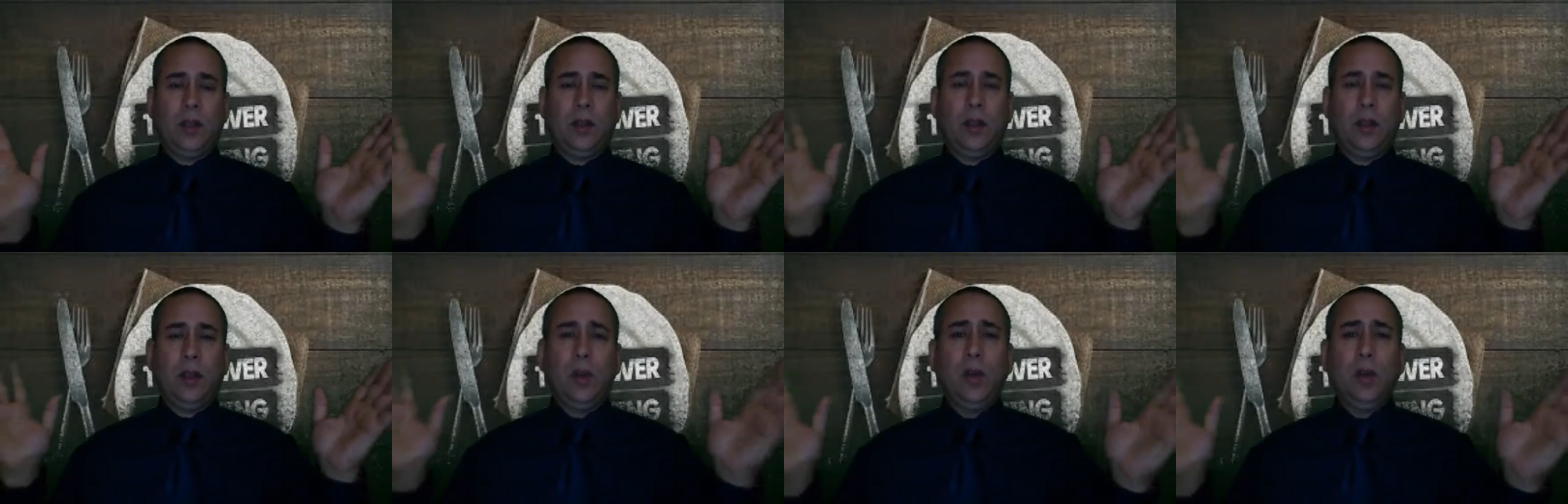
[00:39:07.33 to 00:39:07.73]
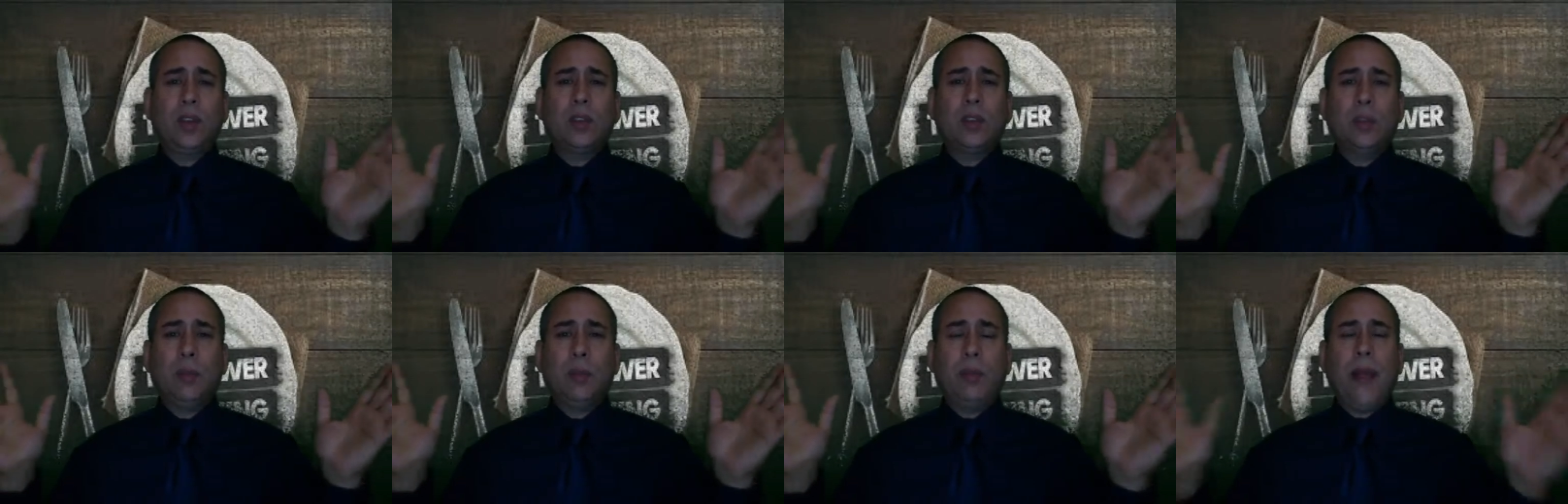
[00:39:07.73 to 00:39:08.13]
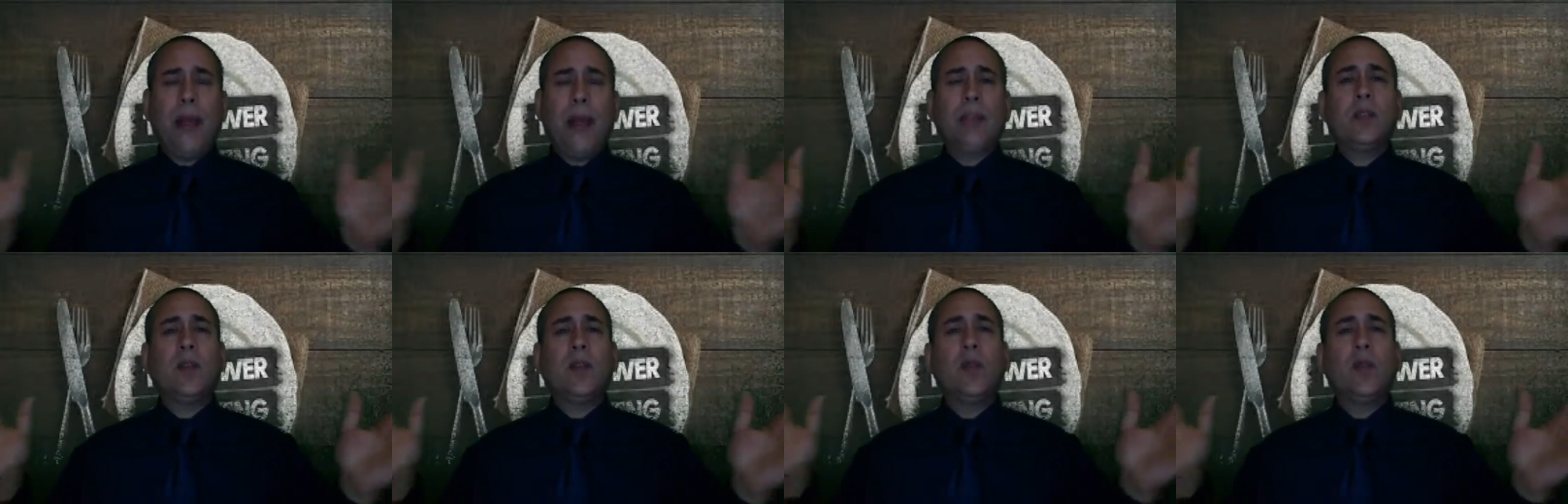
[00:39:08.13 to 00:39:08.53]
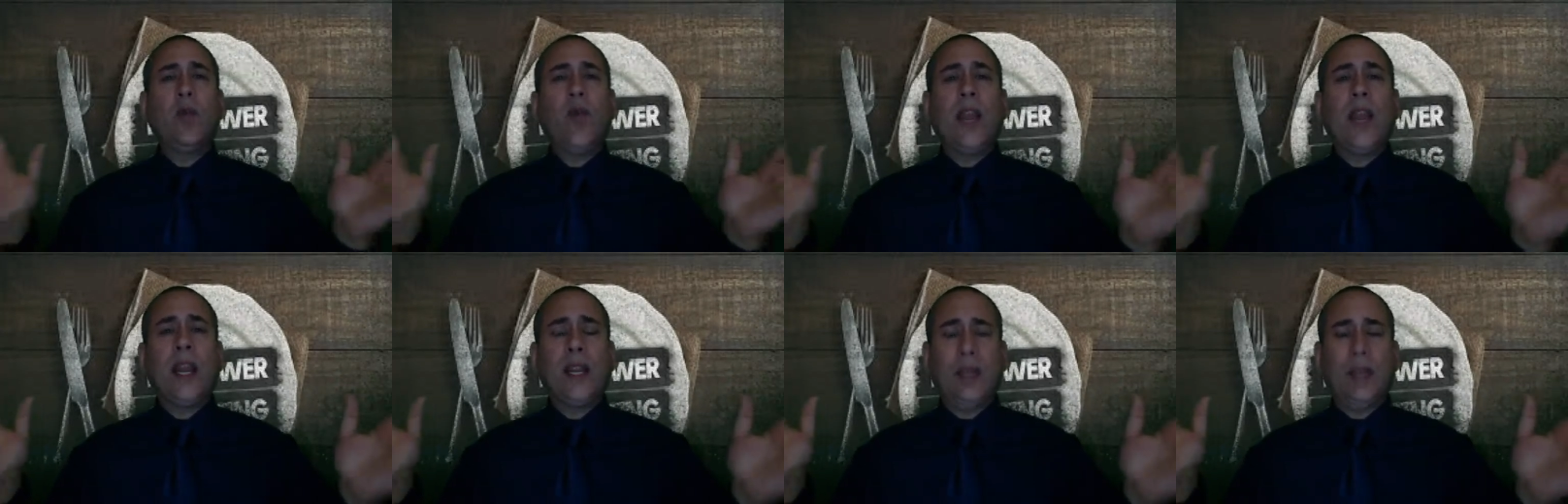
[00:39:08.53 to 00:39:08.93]
loose the bands of
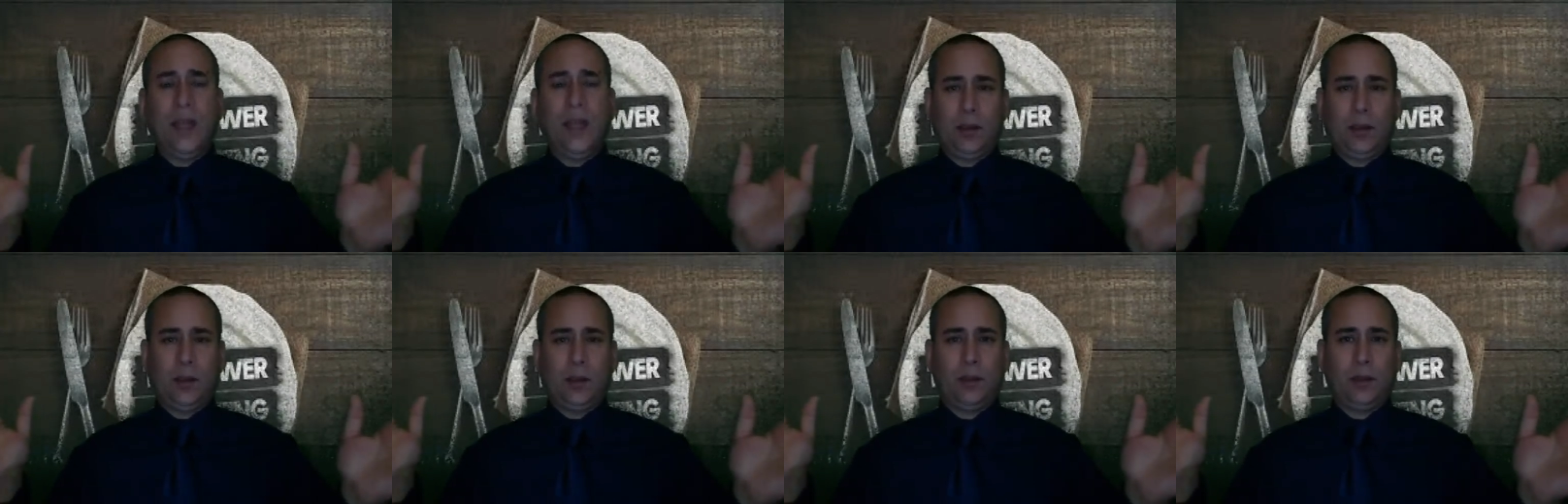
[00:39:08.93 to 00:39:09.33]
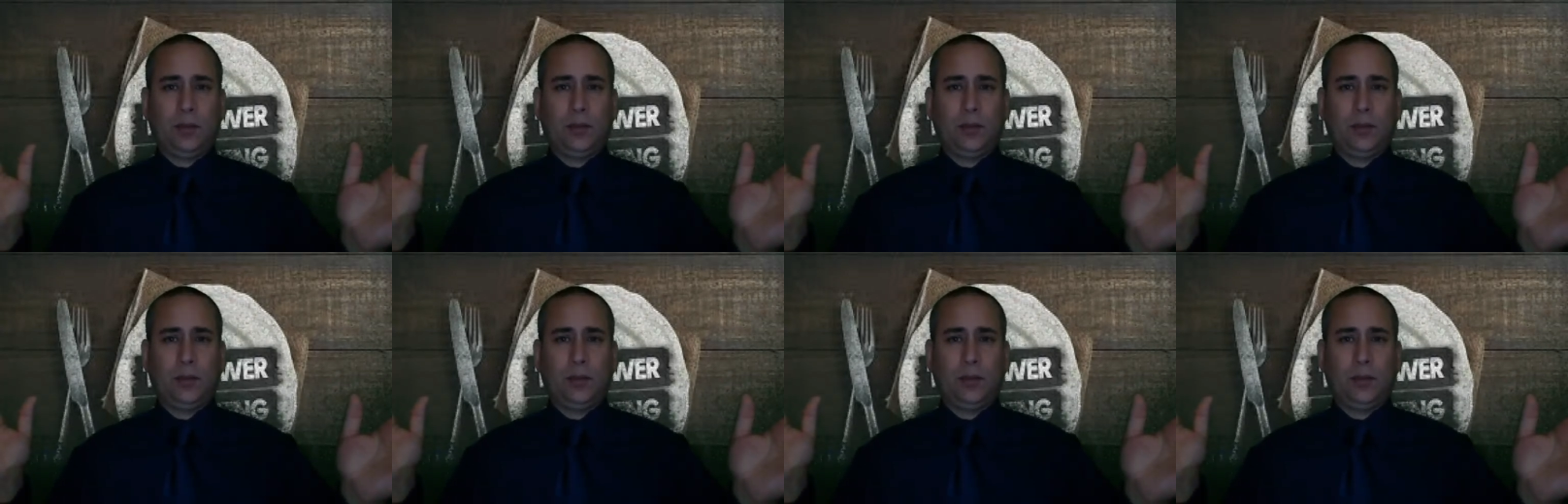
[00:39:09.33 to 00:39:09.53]
wickedness